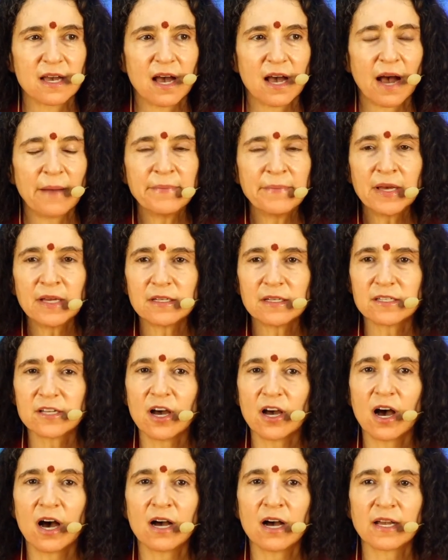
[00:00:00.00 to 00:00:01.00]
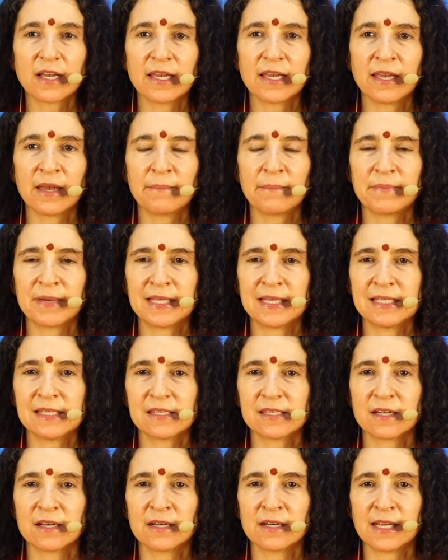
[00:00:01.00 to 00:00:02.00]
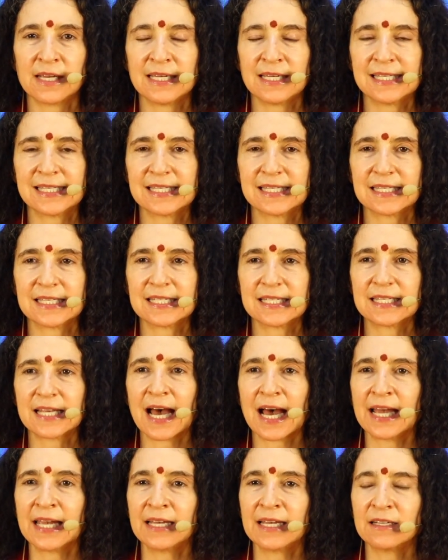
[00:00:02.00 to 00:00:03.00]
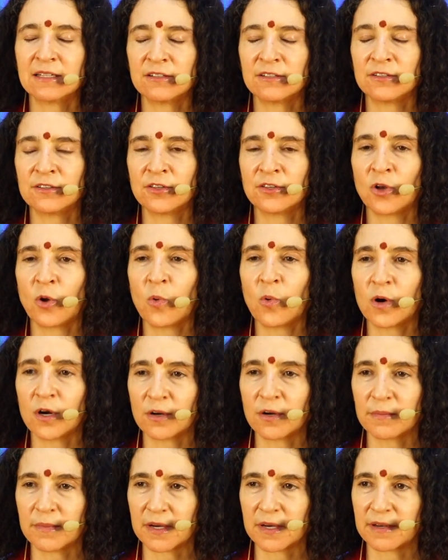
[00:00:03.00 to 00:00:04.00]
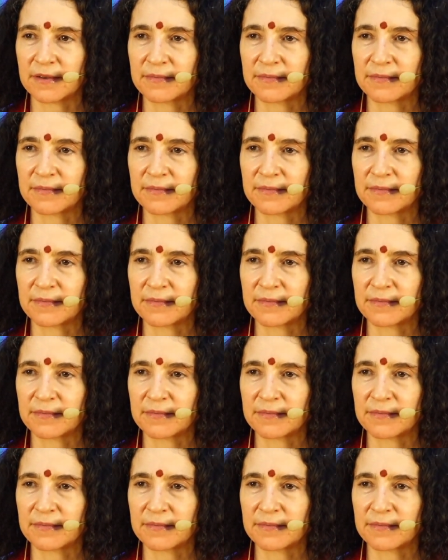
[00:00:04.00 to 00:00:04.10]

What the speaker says: I'm not talking based on a societal norm.